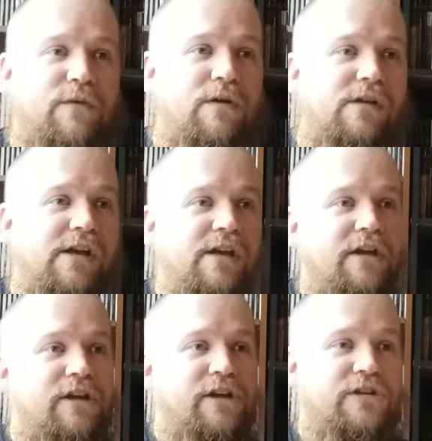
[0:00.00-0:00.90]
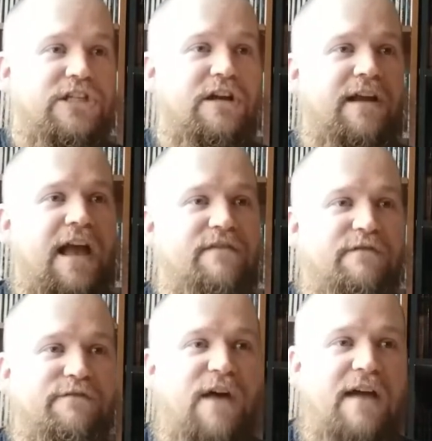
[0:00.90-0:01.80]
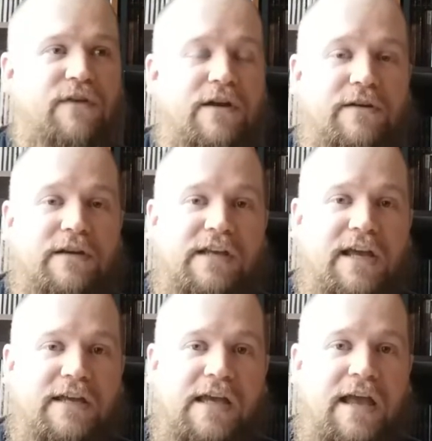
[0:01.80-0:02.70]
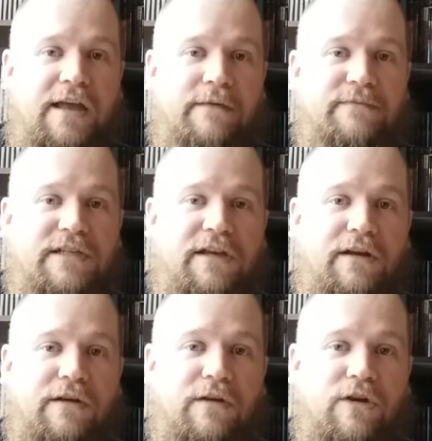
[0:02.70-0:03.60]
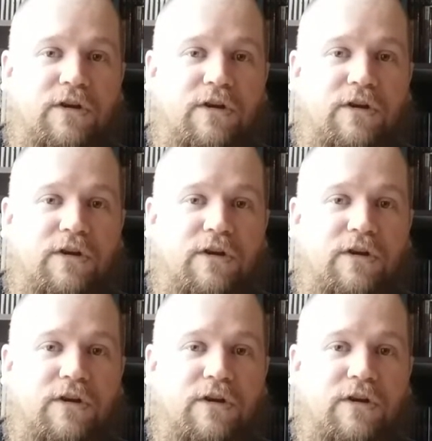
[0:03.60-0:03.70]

Well, you know, you start having 500 gig games here